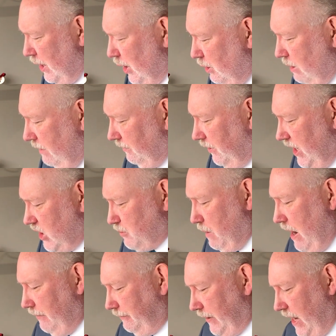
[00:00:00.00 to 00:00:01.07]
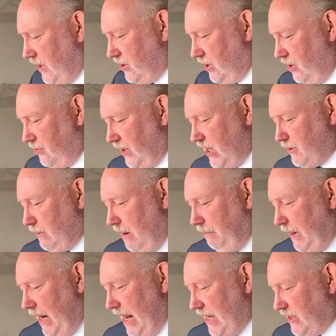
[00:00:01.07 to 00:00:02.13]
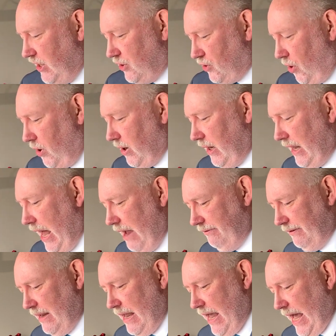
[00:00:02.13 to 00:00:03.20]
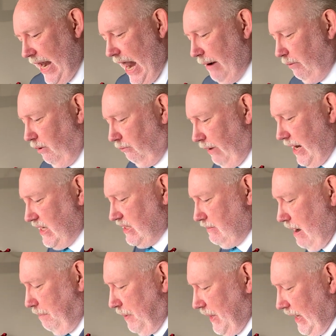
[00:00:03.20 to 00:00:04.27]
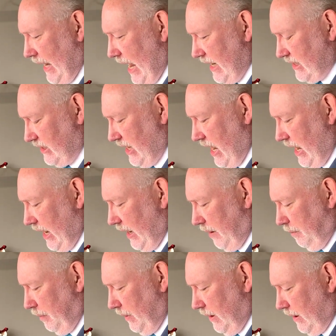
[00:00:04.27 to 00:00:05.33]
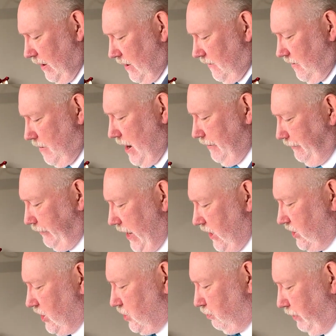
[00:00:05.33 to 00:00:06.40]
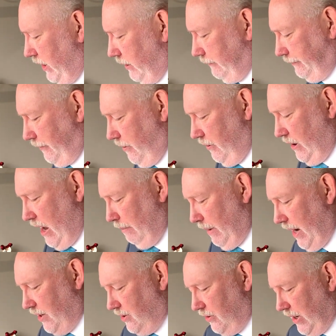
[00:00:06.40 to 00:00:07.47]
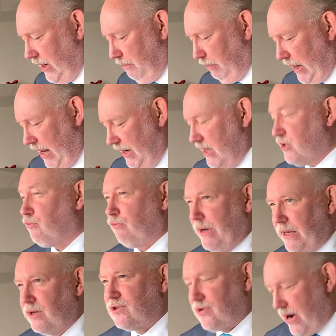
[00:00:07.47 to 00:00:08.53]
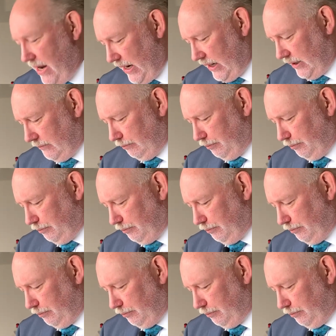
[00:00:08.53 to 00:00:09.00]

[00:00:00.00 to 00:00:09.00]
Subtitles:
Whoever eats my flesh and drinks my blood has eternal life, and I will raise him up in the last day. For my flesh is real food, and my blood is real drink.